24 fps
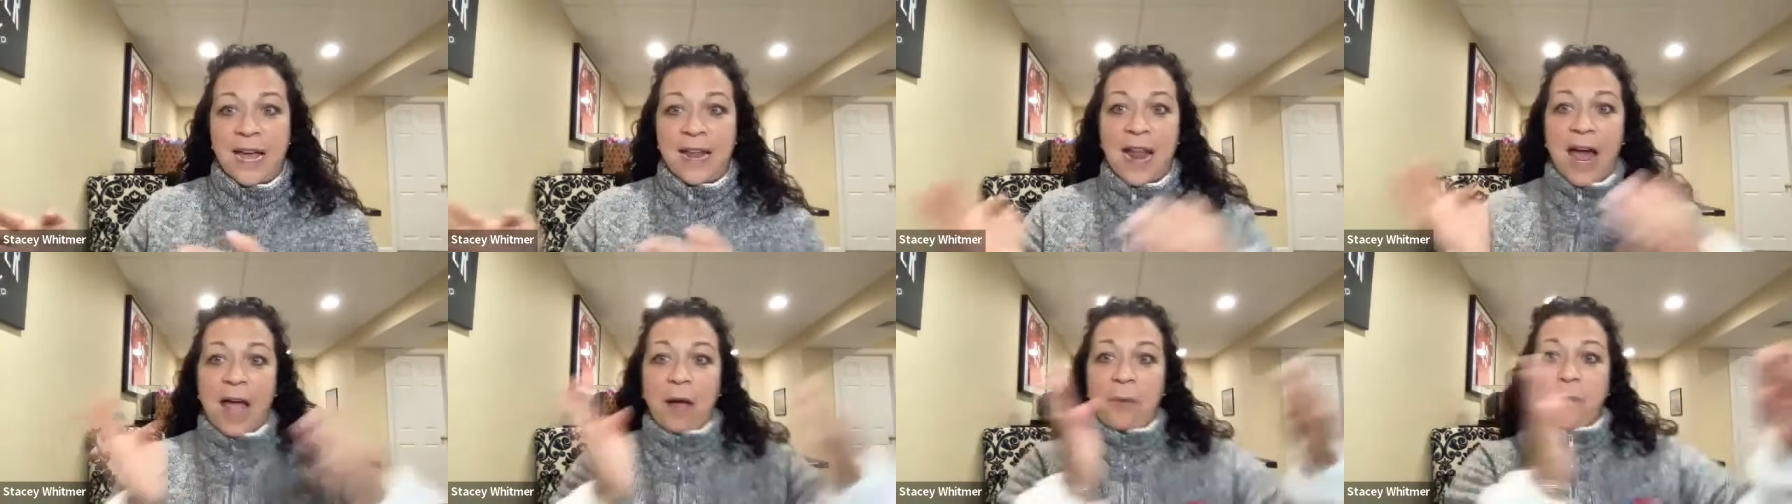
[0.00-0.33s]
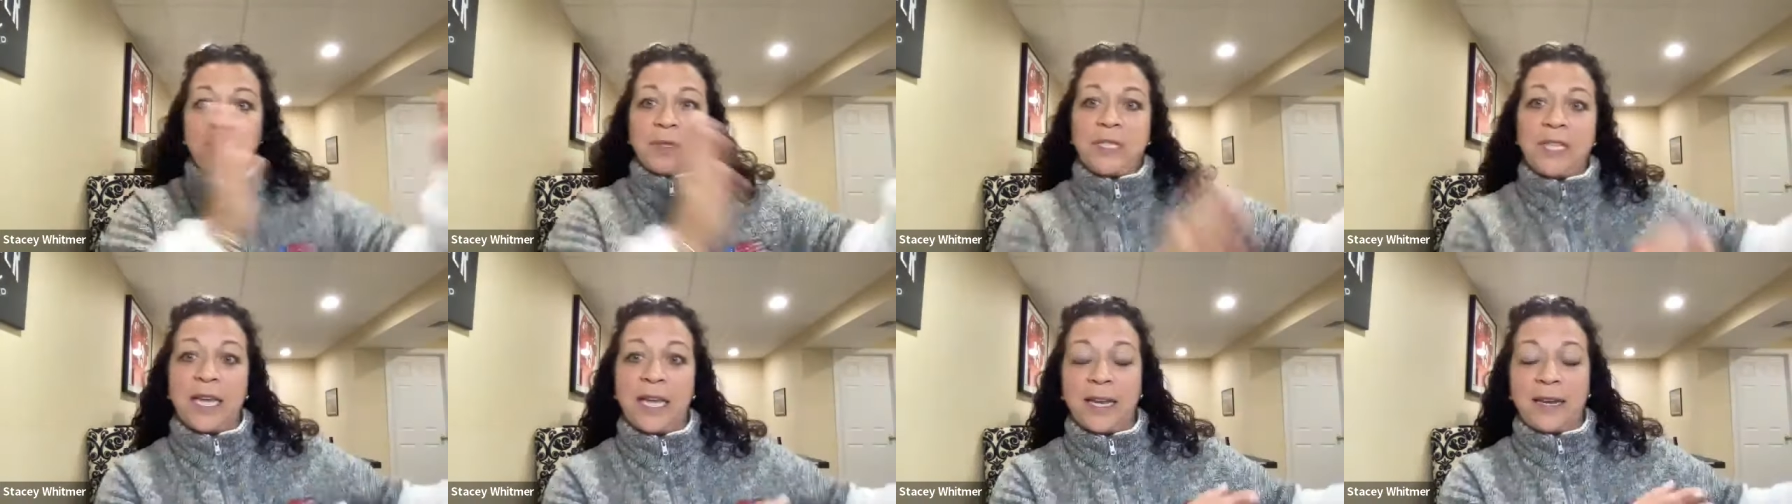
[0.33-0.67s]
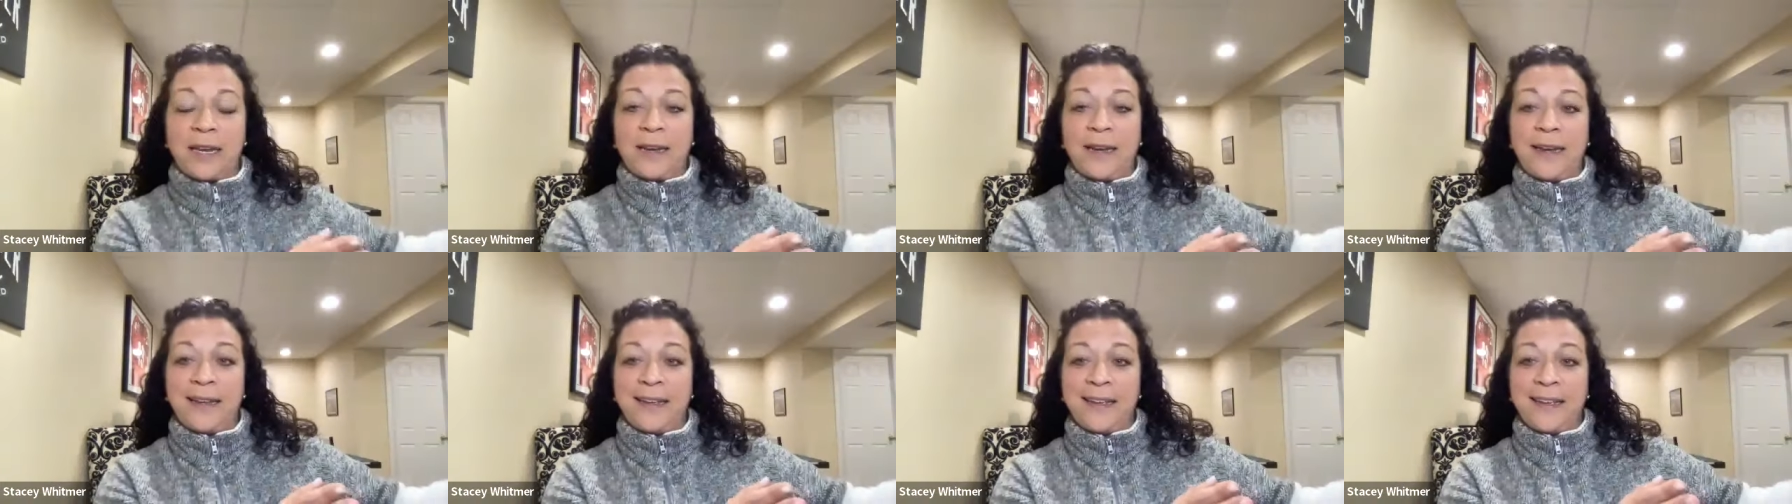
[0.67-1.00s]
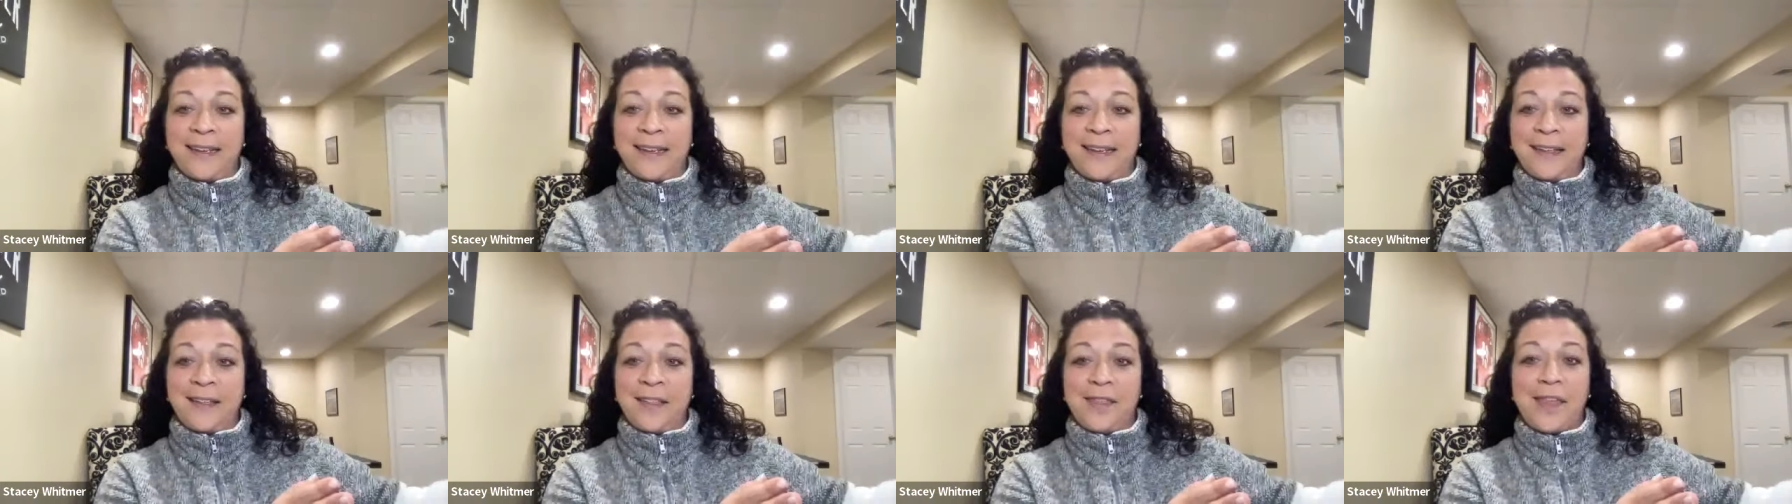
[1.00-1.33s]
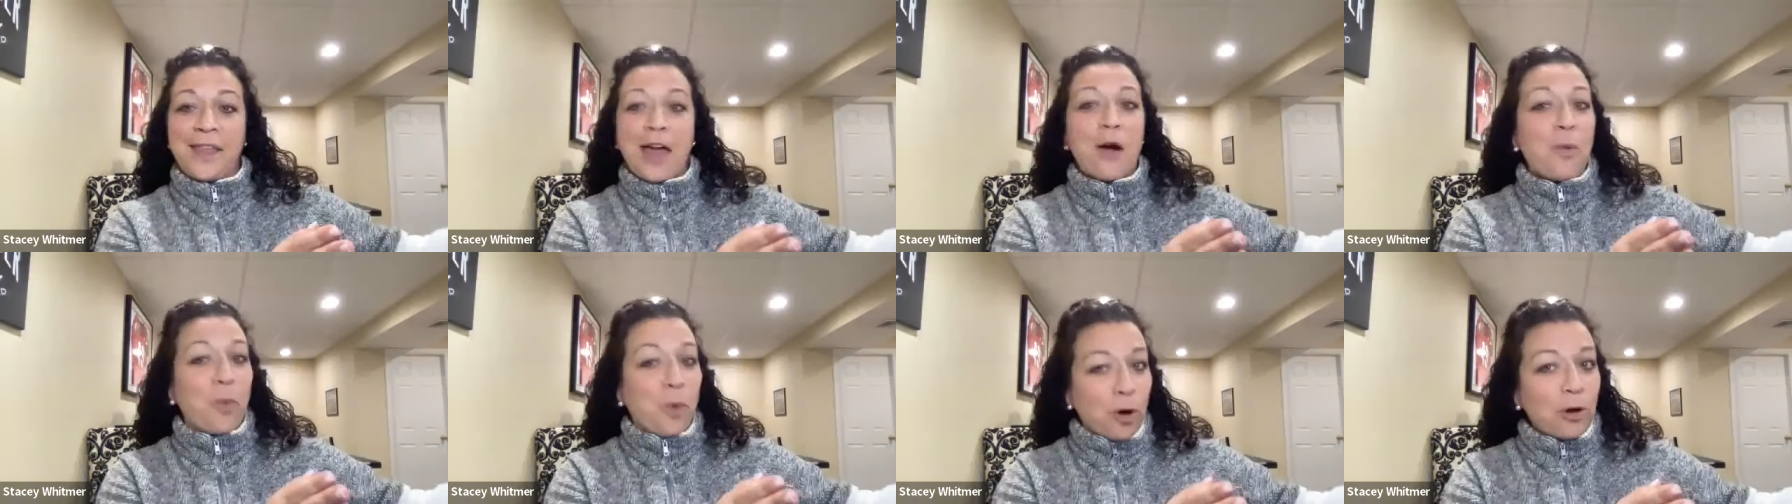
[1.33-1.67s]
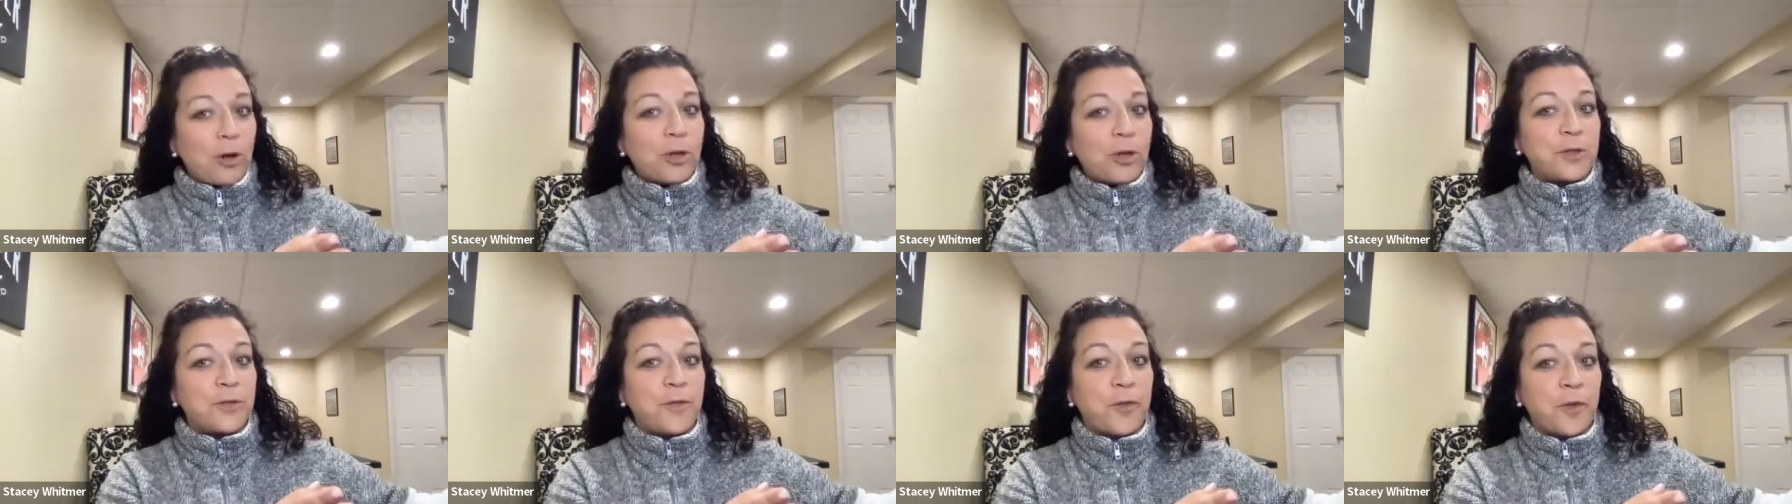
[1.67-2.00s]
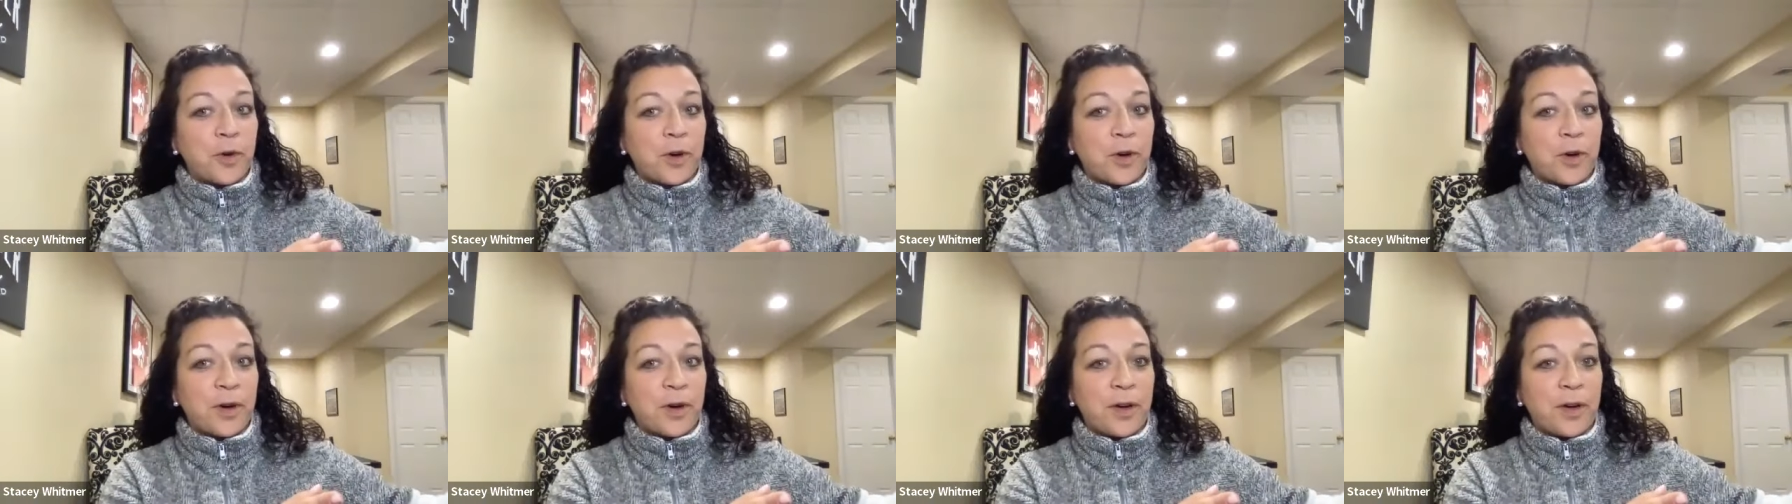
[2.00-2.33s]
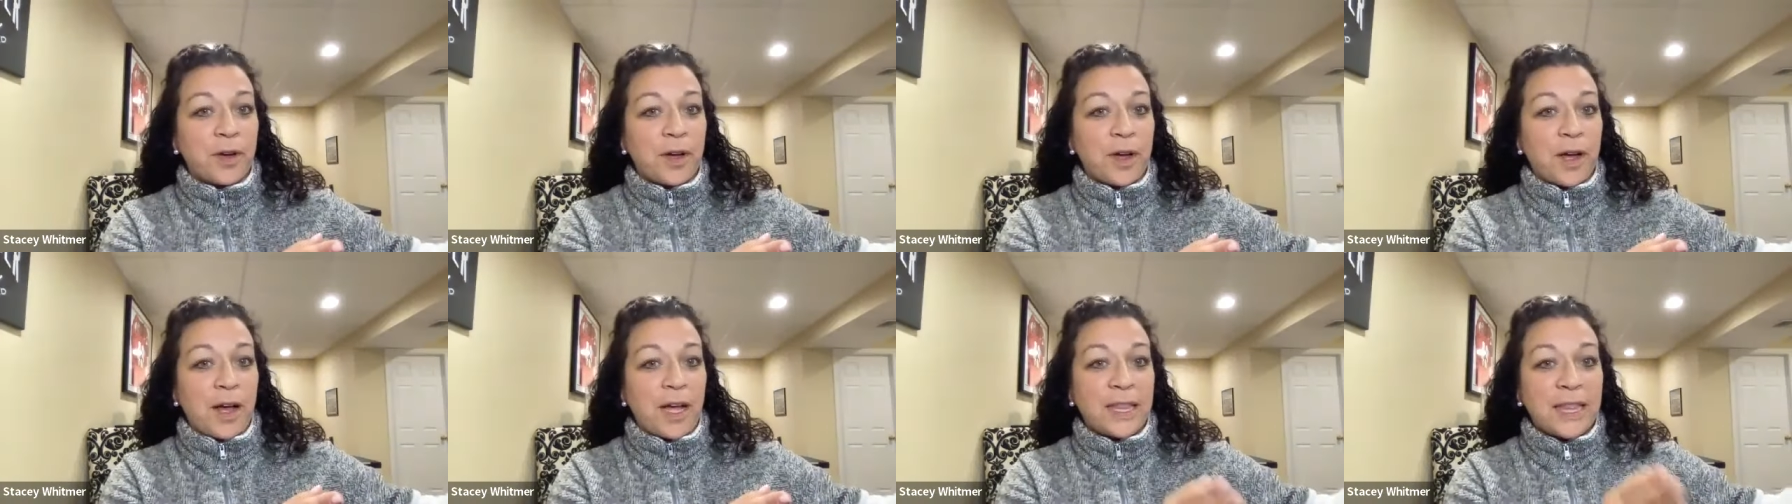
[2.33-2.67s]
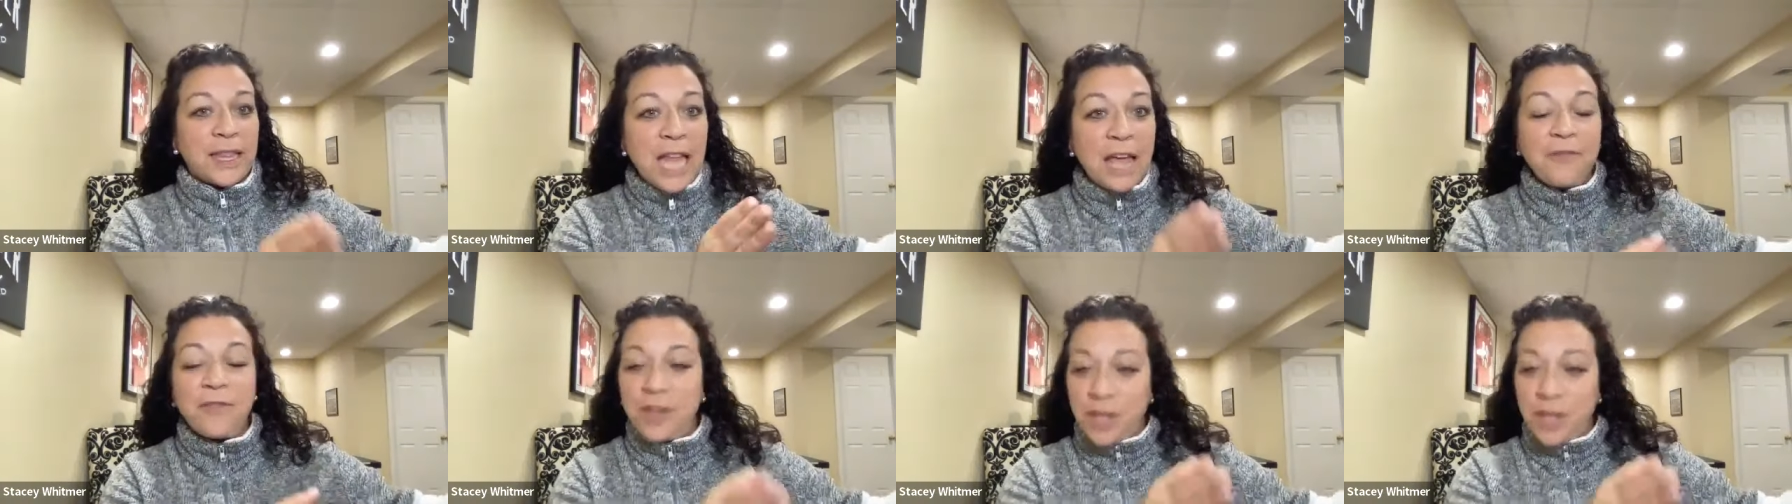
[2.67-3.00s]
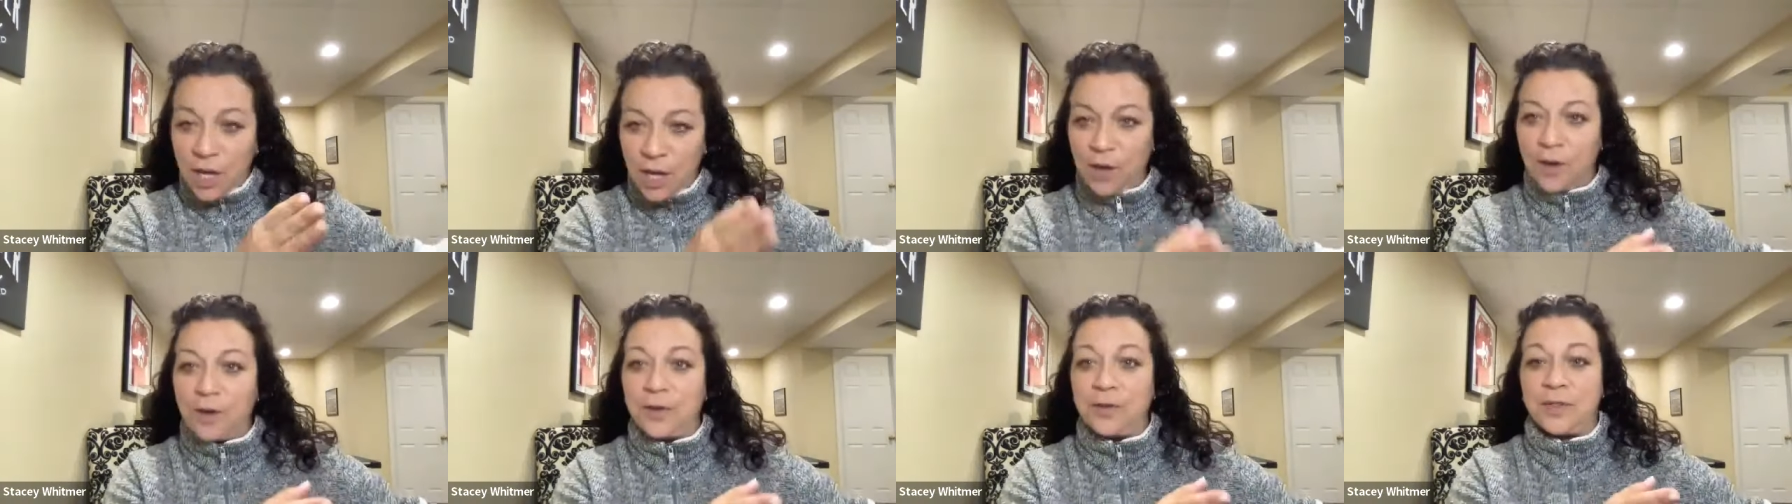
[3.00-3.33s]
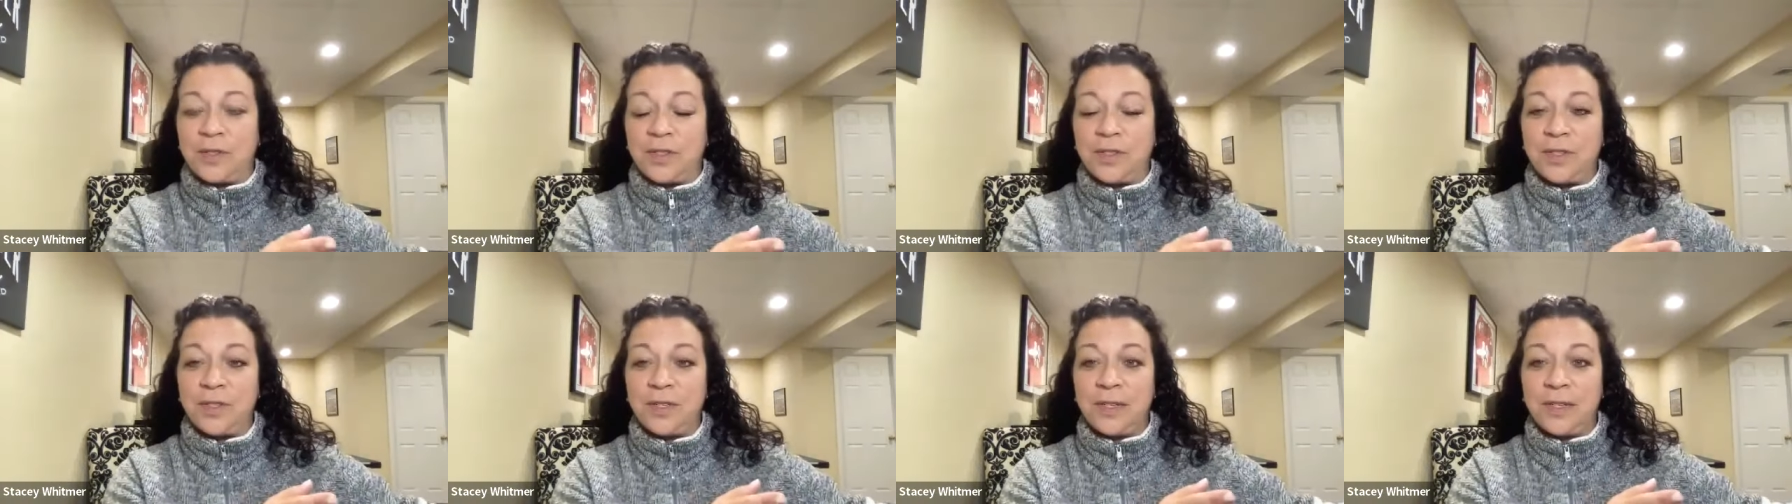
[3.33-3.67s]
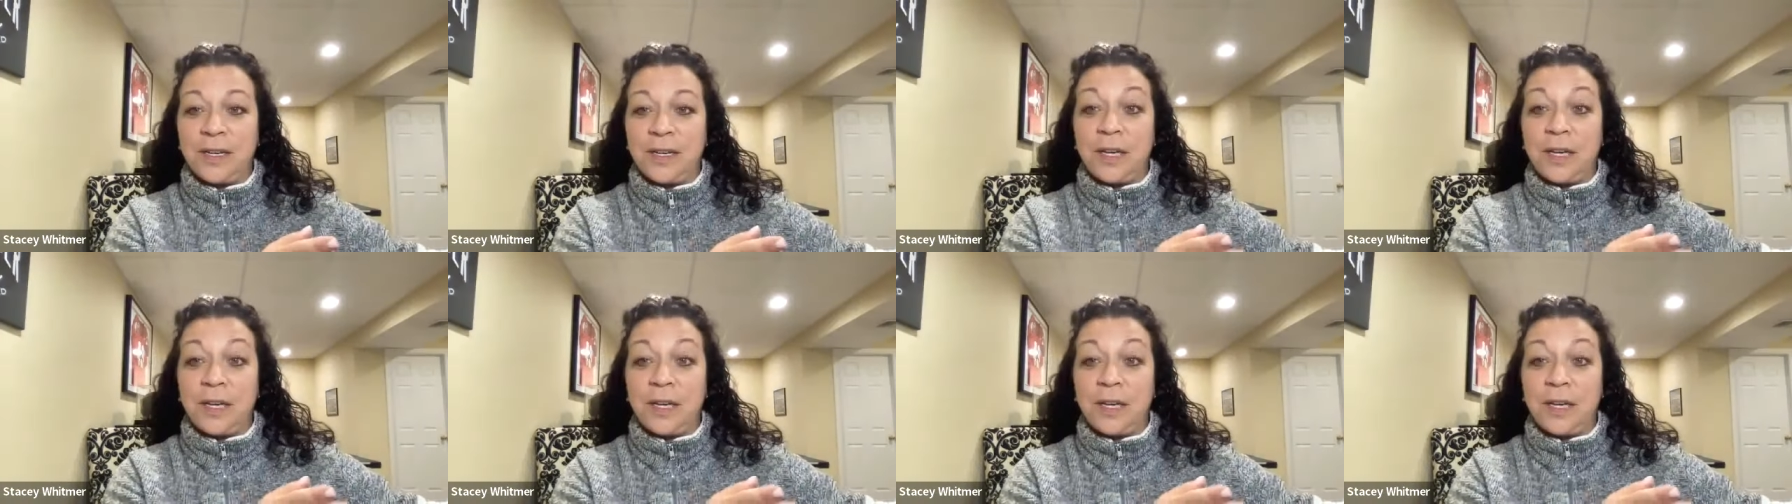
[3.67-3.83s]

And I was in that world for 11 years.